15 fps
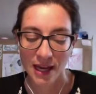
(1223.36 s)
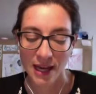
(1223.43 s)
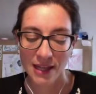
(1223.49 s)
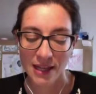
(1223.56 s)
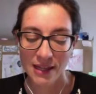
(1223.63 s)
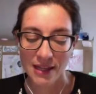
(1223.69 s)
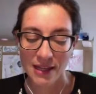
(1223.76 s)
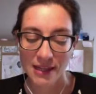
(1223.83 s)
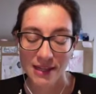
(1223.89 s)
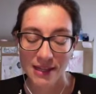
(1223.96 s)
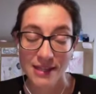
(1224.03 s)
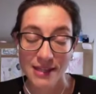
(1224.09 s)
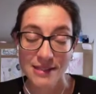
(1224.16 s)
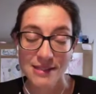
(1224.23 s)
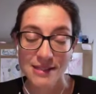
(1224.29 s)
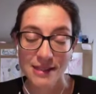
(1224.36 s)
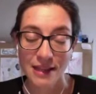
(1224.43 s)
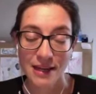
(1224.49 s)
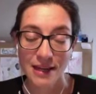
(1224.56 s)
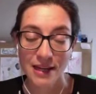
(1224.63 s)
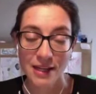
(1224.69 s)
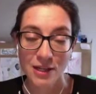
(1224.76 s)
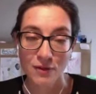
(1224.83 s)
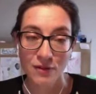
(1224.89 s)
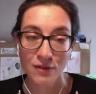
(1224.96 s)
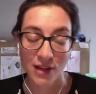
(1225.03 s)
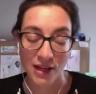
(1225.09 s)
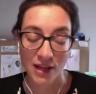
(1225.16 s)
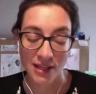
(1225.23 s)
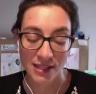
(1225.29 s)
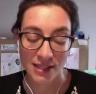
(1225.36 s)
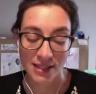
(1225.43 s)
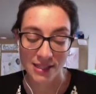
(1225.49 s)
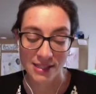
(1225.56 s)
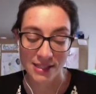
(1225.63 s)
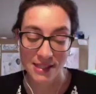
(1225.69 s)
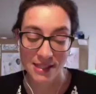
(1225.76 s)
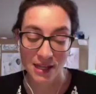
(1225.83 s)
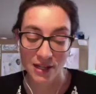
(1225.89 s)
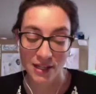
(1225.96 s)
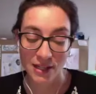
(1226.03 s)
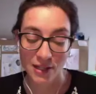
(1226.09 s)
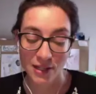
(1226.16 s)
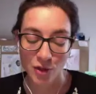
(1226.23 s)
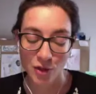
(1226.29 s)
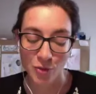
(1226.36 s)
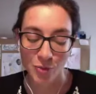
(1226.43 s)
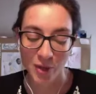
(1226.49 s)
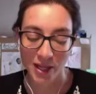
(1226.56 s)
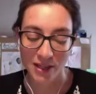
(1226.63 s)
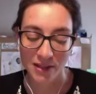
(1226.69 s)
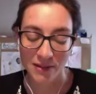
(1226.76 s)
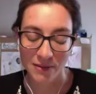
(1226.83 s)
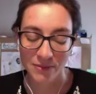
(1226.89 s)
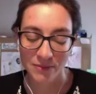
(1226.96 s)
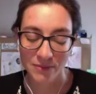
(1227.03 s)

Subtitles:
And this line of light is guiding your pen.